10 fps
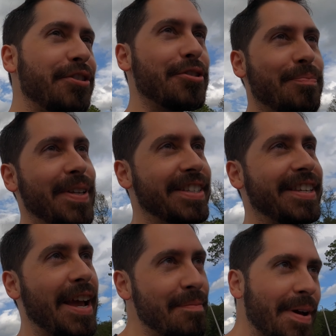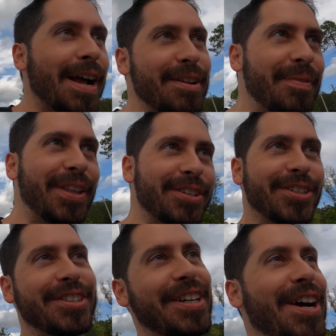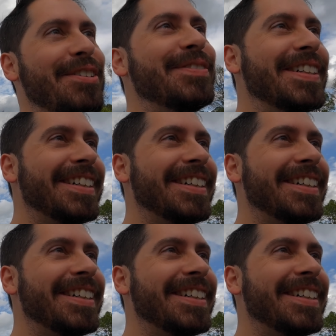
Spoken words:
you've just been sandbagging me this whole time.